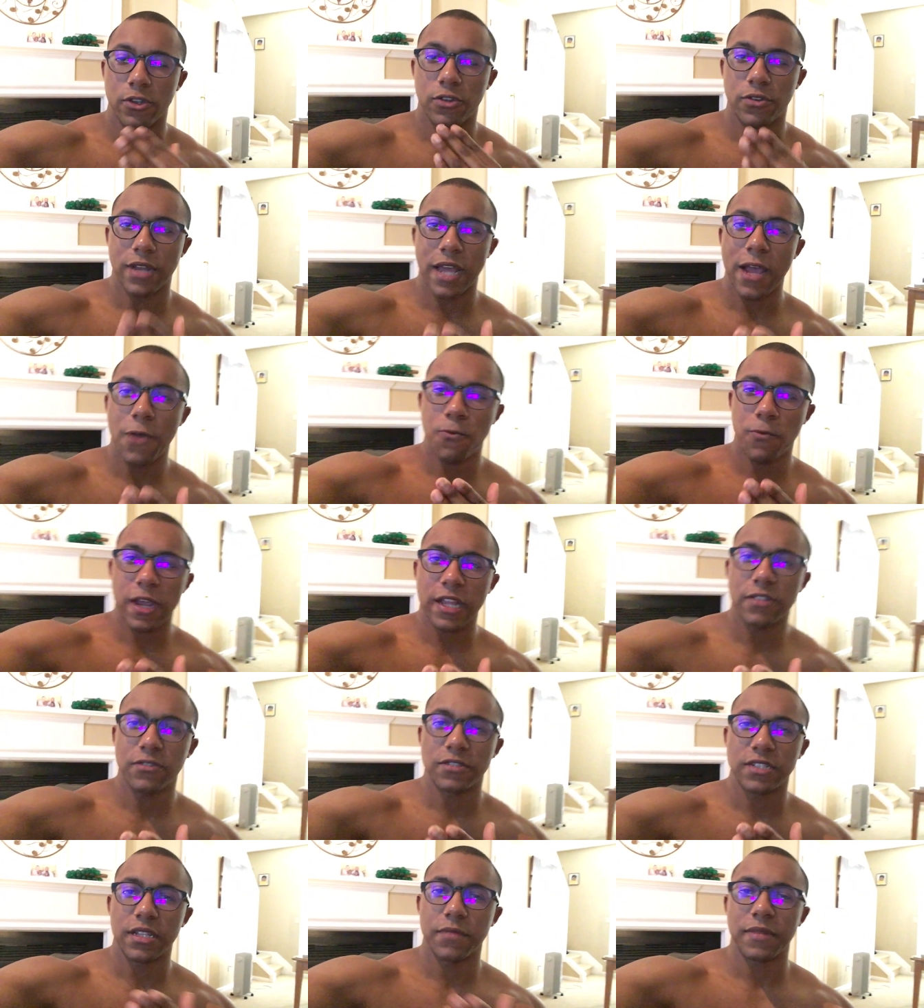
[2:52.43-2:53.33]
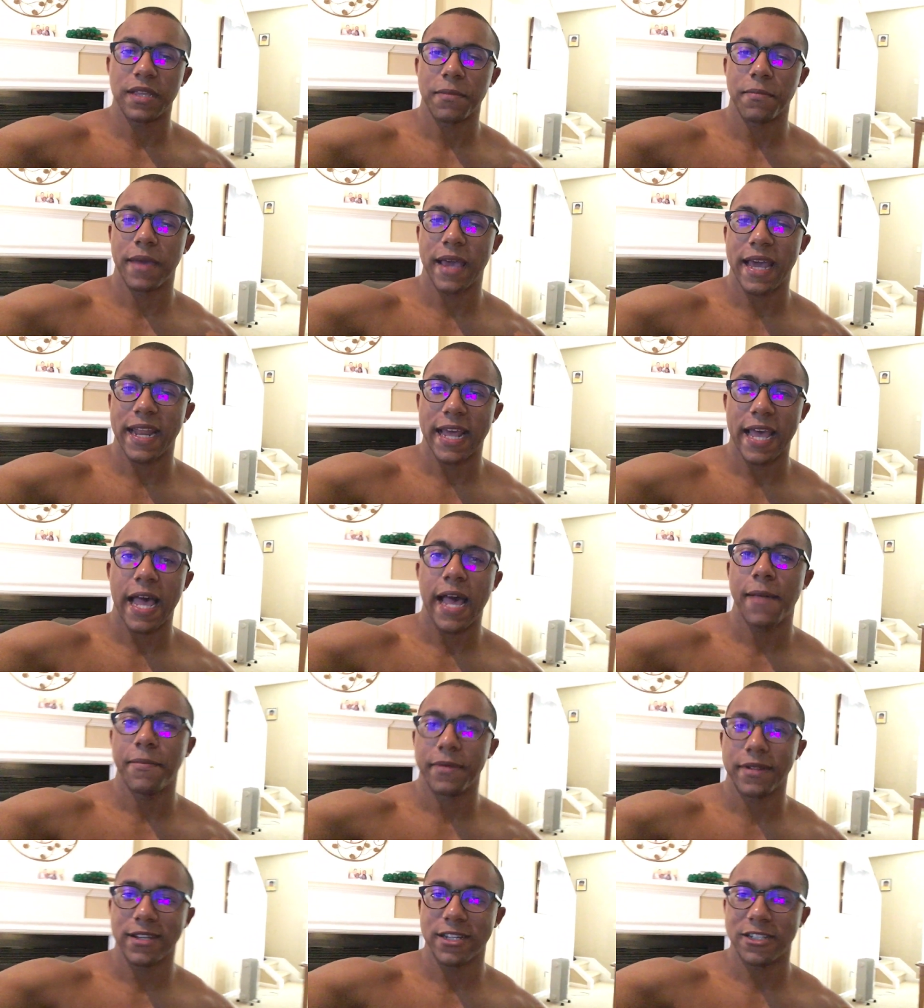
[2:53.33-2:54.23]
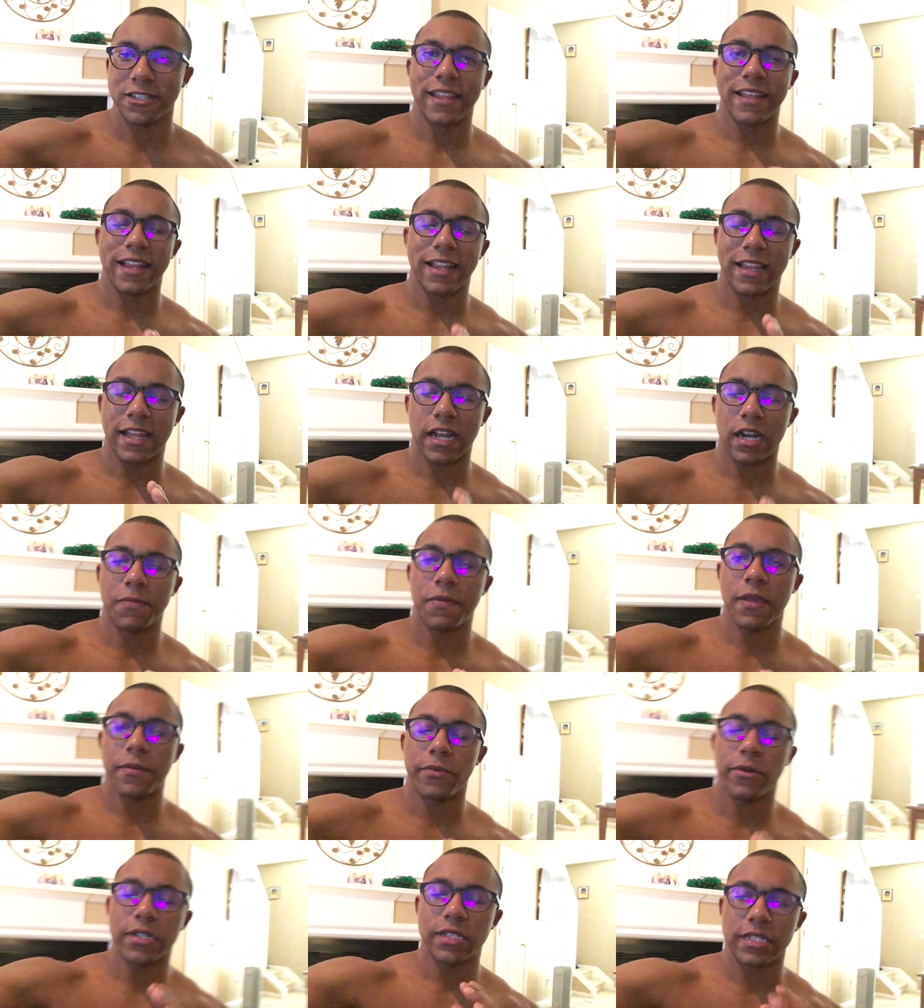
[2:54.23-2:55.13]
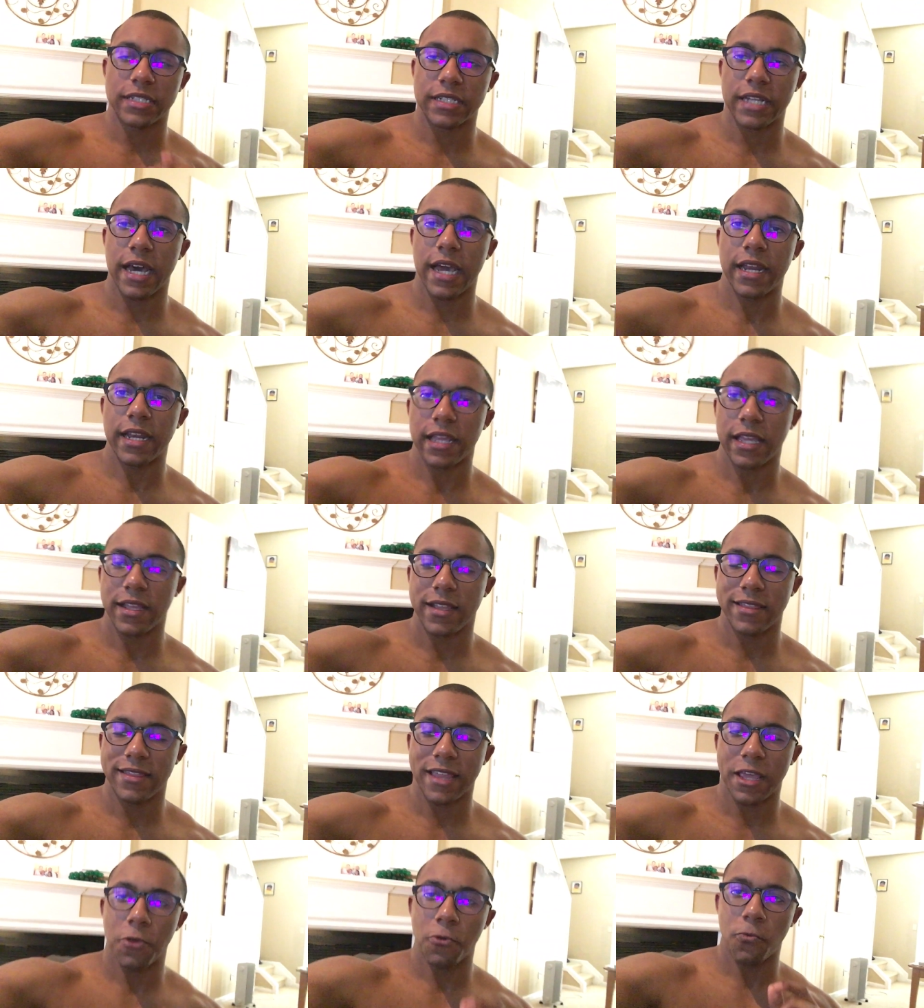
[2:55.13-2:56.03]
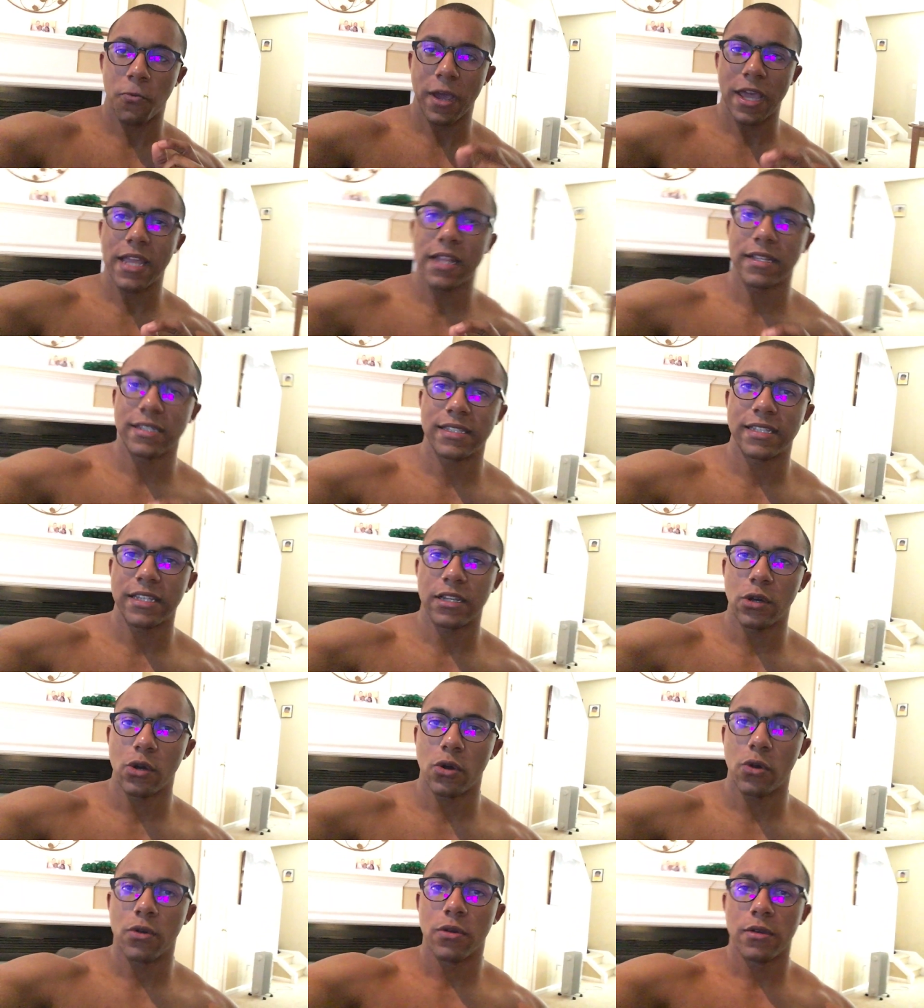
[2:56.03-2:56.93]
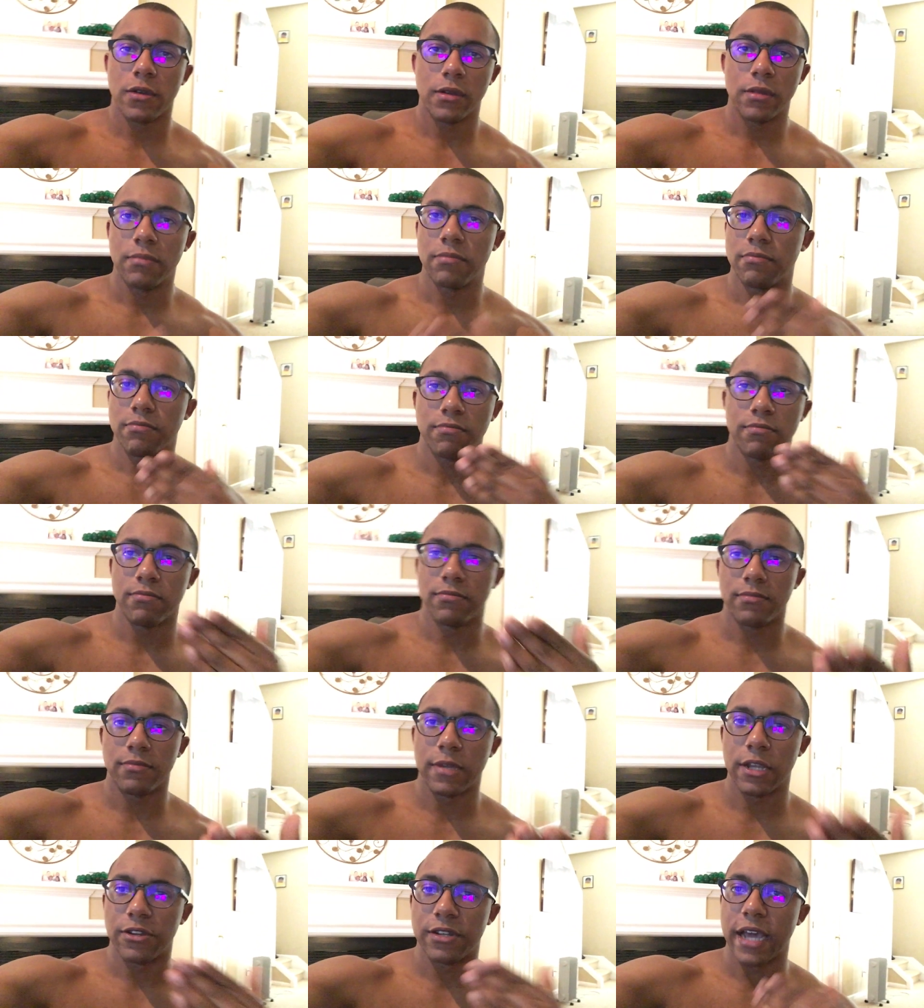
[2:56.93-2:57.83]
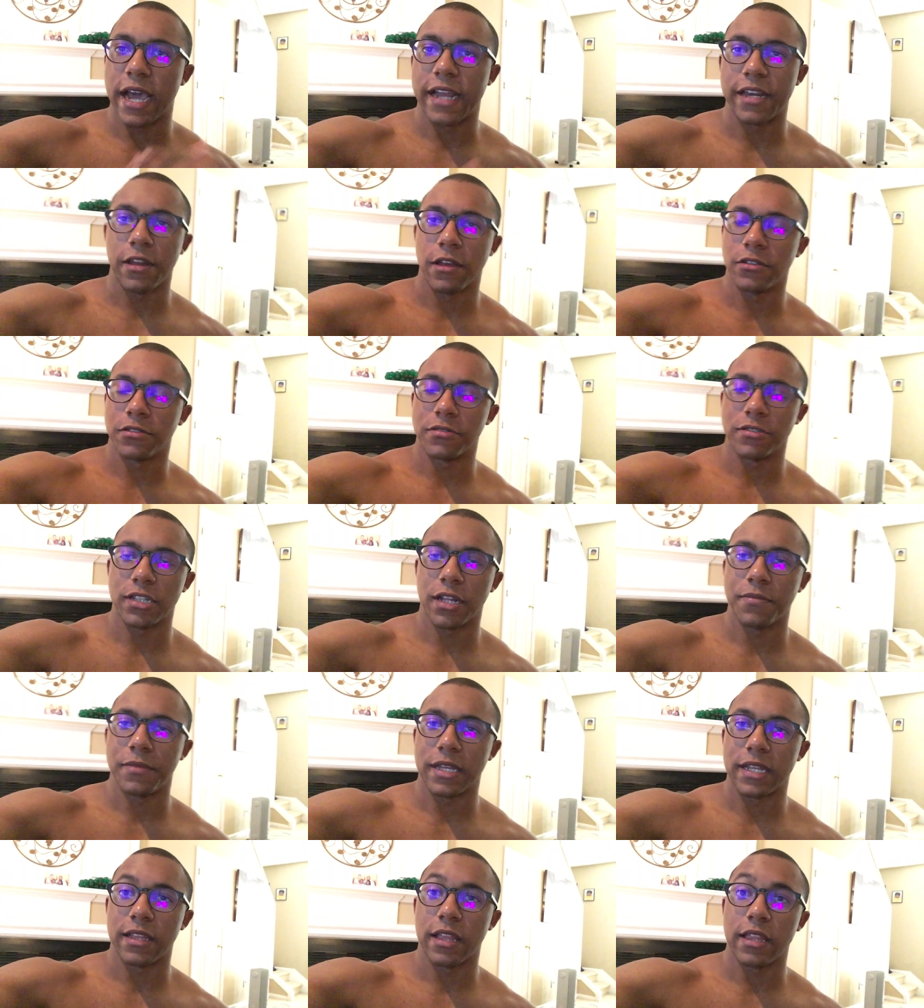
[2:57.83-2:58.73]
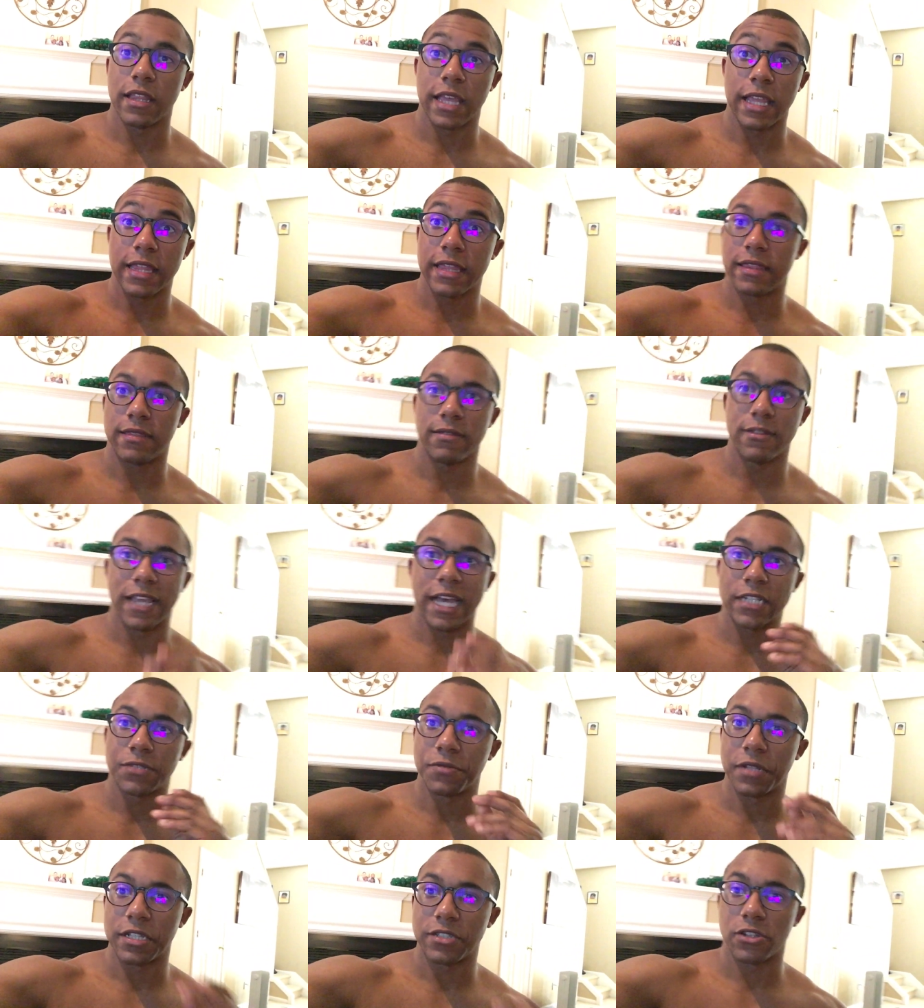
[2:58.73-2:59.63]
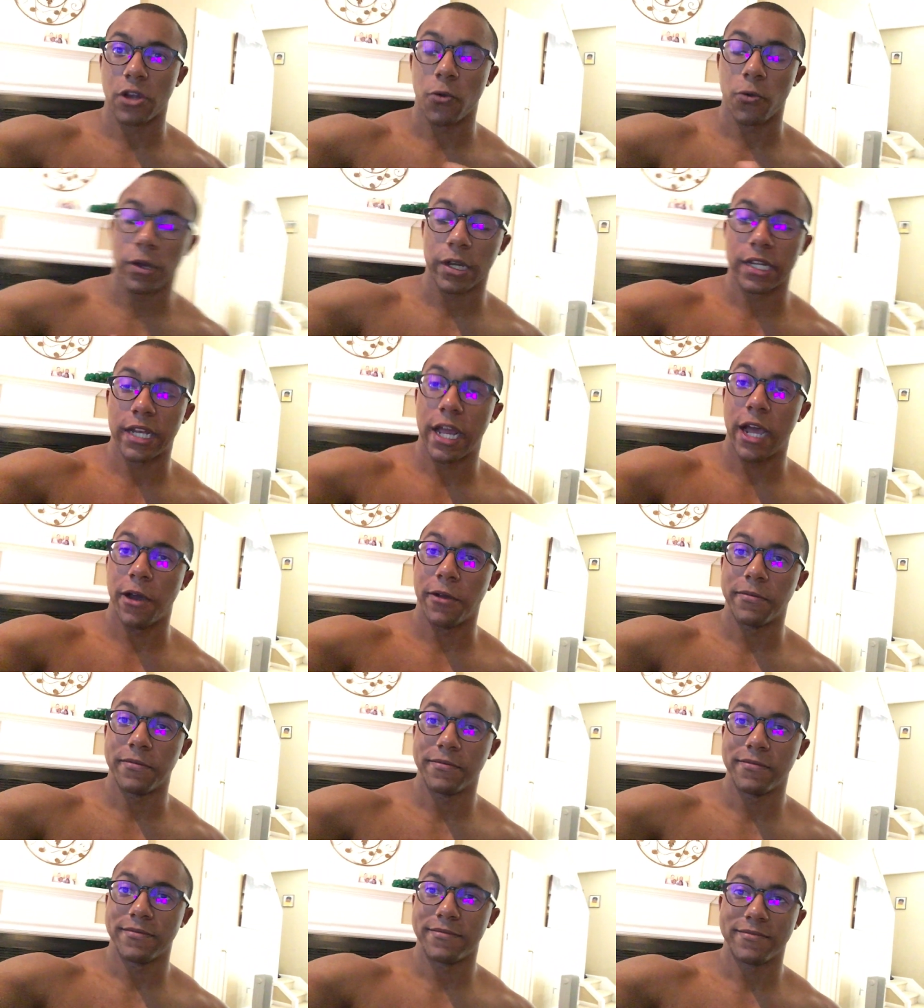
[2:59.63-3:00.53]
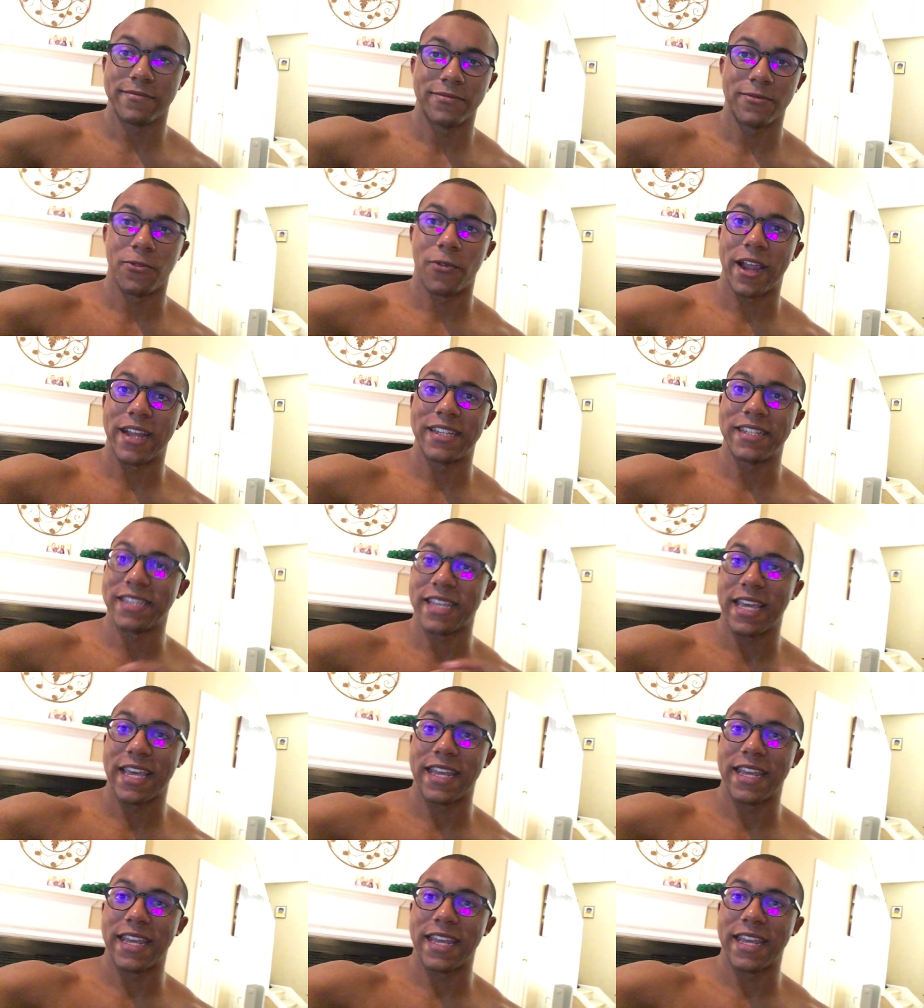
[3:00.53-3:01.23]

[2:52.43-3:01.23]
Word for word: do not wait till something bad happens. A lot of people in society, they wait until they're diagnosed with something, and then that's when they start working out, right into the